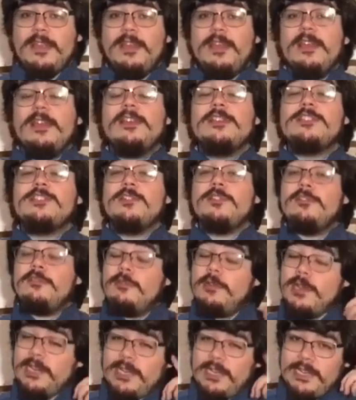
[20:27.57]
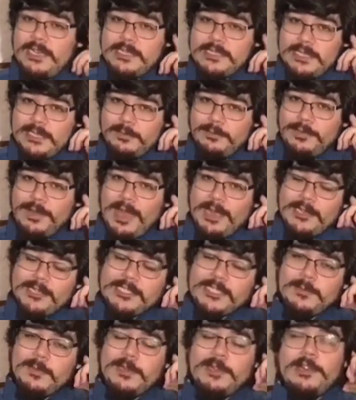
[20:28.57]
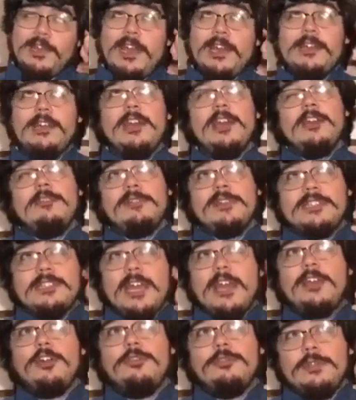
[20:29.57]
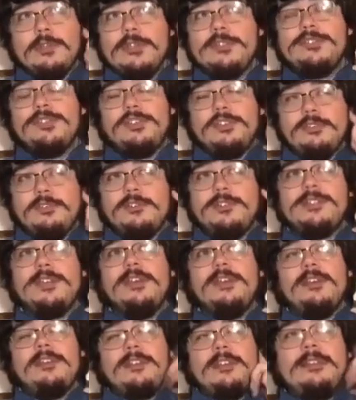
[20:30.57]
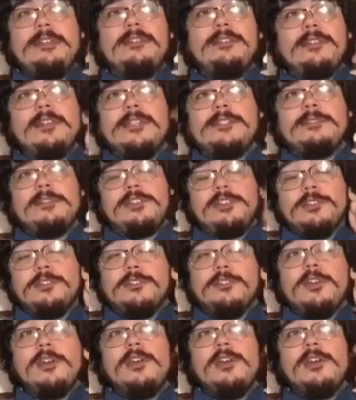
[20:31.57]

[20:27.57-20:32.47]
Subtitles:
So they're really easy. Practice them in your head. Recycle, reduce, reuse. These are the things we do.